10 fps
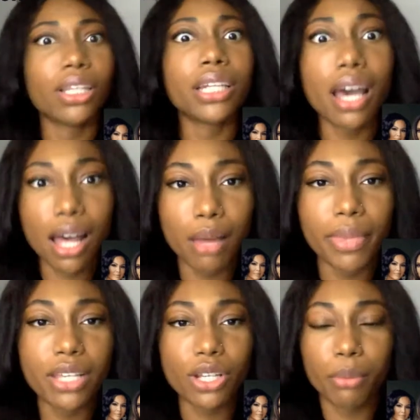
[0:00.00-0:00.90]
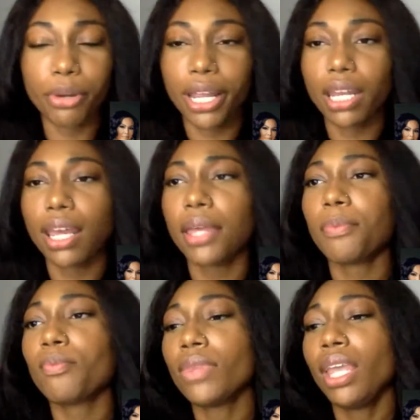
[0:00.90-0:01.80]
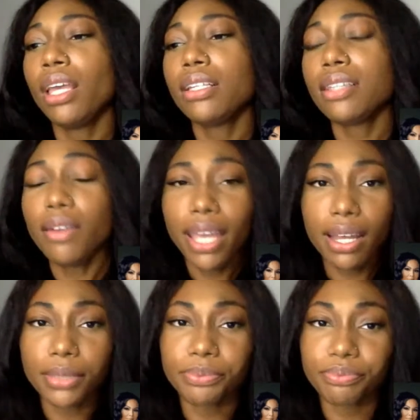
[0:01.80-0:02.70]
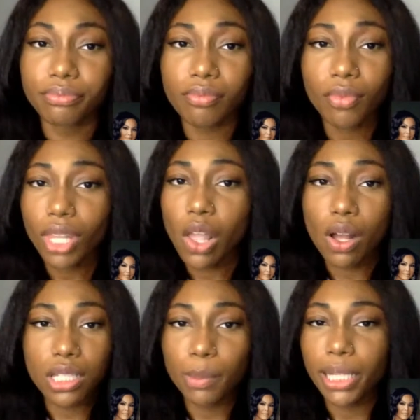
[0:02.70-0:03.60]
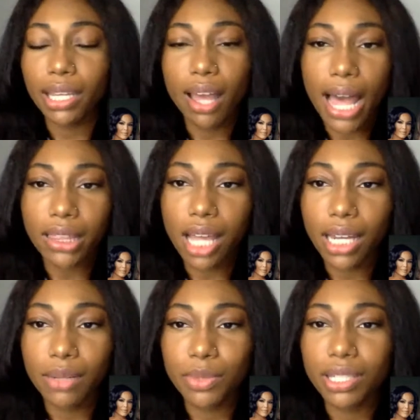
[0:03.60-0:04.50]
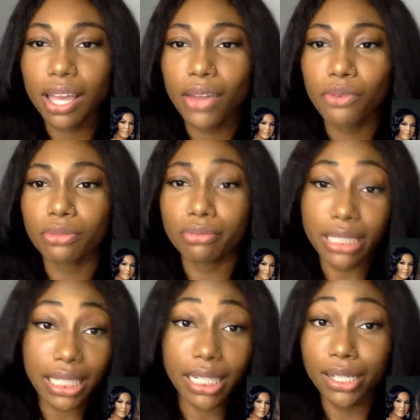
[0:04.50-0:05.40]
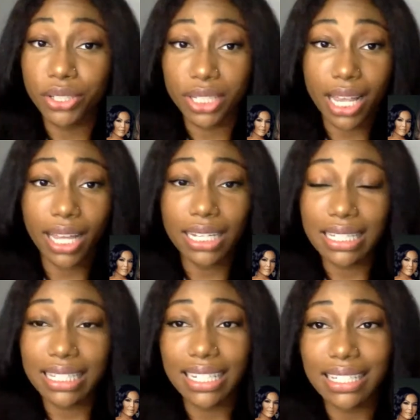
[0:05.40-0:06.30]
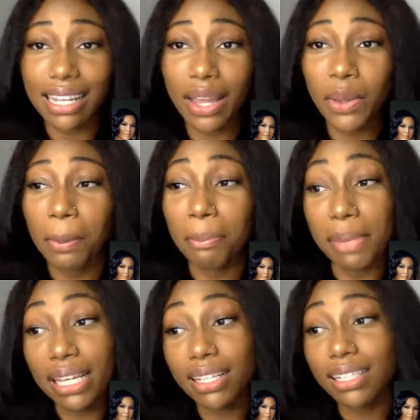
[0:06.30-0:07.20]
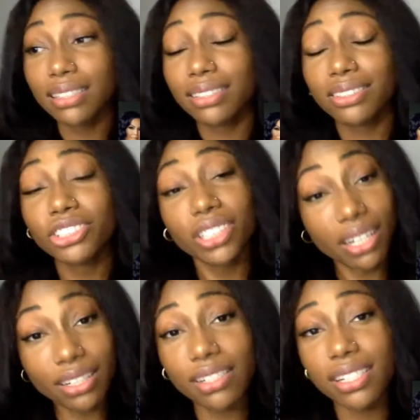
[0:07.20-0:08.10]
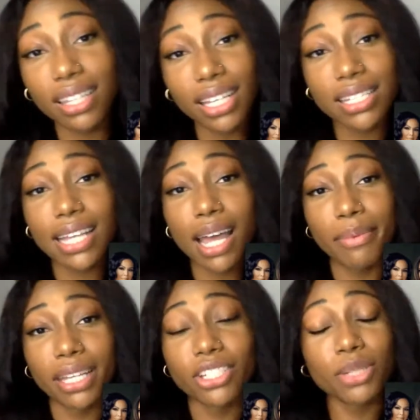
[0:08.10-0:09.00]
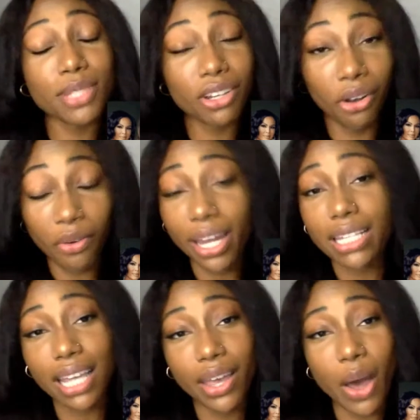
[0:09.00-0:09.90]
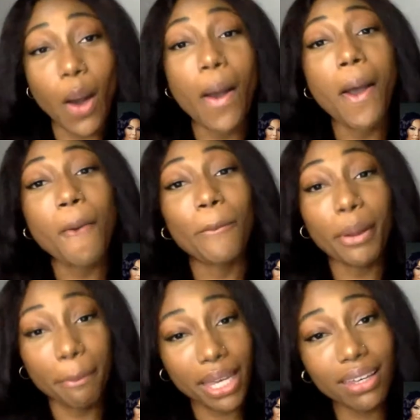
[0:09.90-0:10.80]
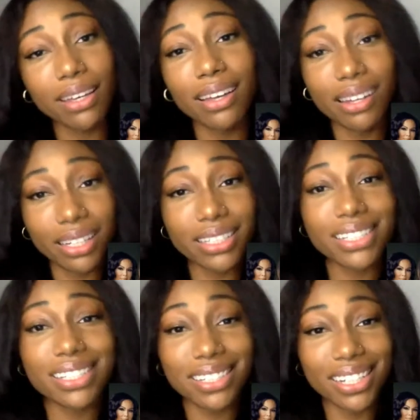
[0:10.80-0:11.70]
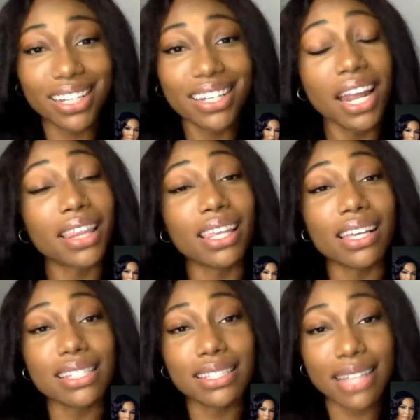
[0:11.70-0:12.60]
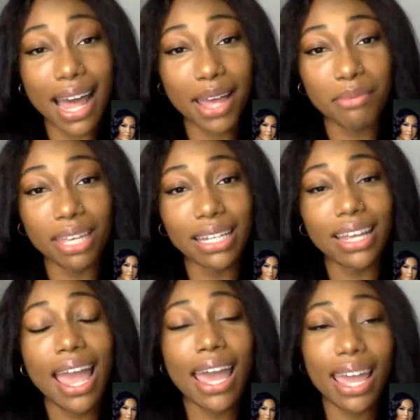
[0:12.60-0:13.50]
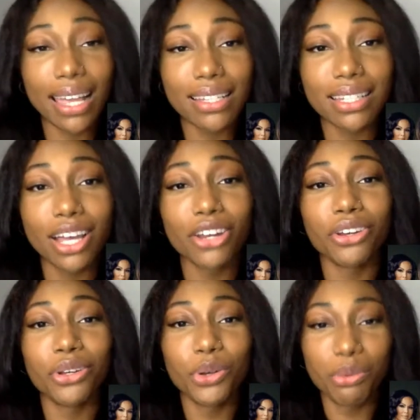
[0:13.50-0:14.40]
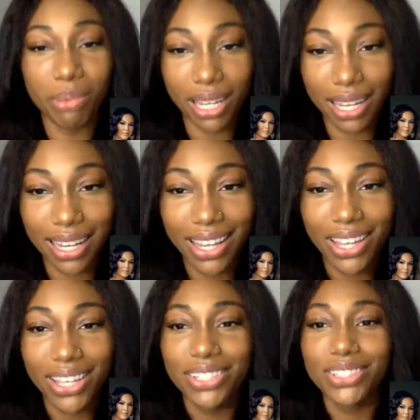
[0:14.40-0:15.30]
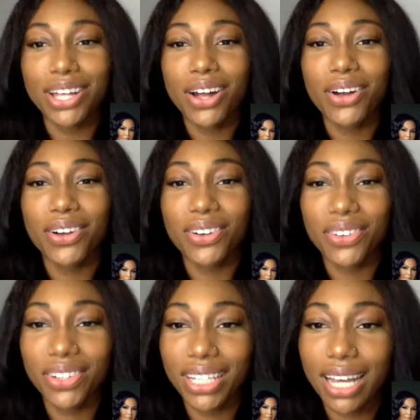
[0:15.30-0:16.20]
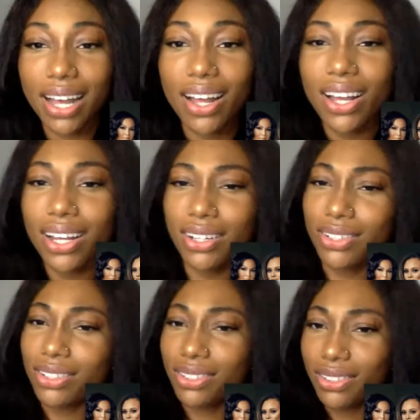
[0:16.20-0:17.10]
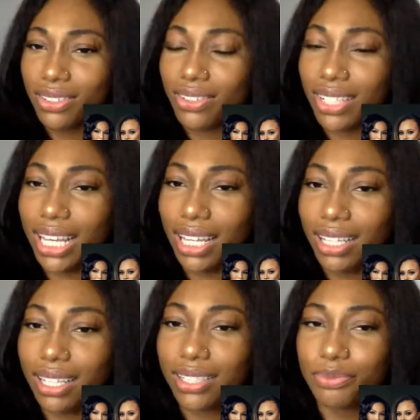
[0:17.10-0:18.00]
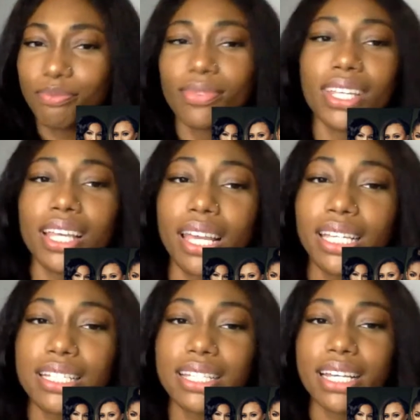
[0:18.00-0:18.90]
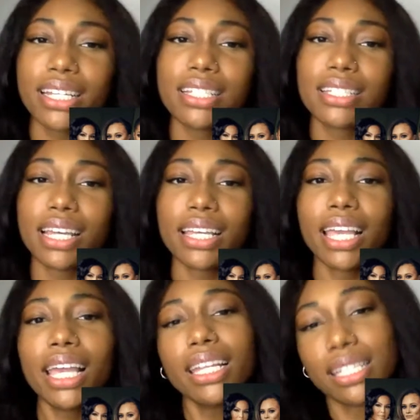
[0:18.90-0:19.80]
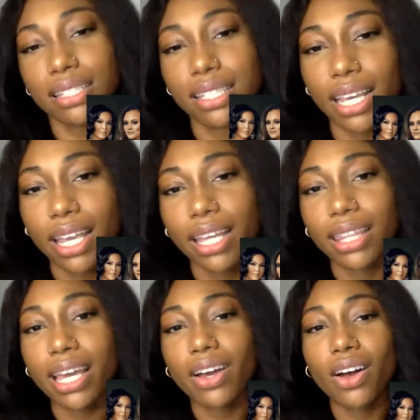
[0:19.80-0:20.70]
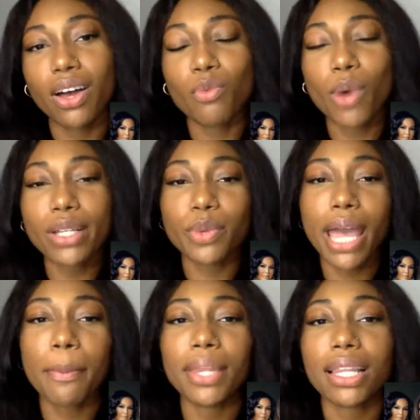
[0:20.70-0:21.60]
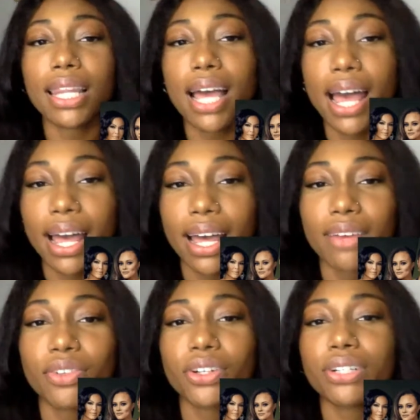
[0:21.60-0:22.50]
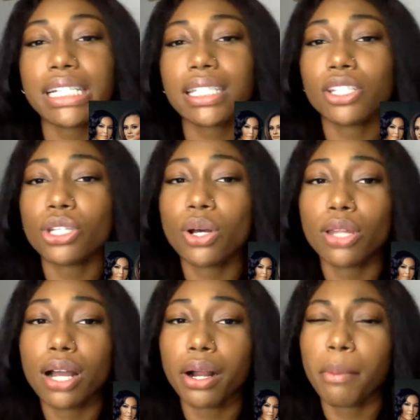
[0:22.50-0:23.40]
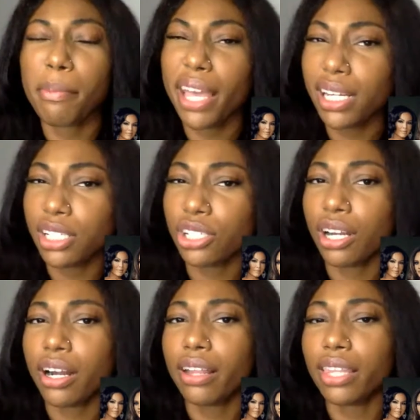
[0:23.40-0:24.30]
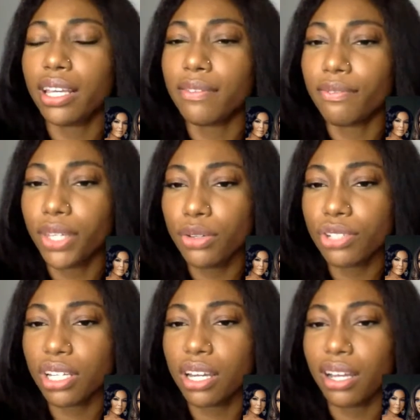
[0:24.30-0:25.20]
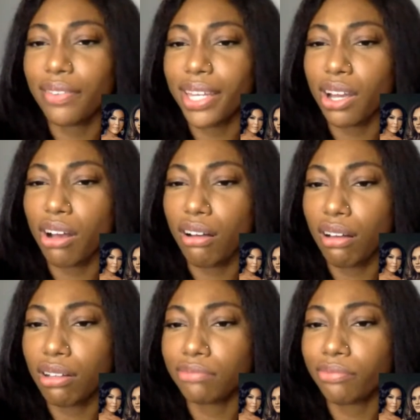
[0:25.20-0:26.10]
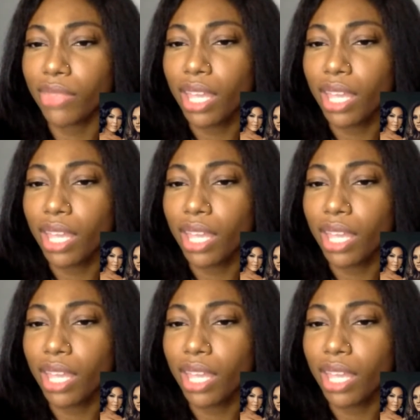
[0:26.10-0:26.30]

Dame, that's her brand name. So yeah, ultimately, y'all, I thought it was a really entertaining season. Mia, she understood the assignment. She was annoying as hell, but Mia understood the assignment as a newbie. So, y'all, ooh, Kenya. Kenya says that Candace said that on Watch What Happened Live, Chris is no longer managing her, the confusion of it all.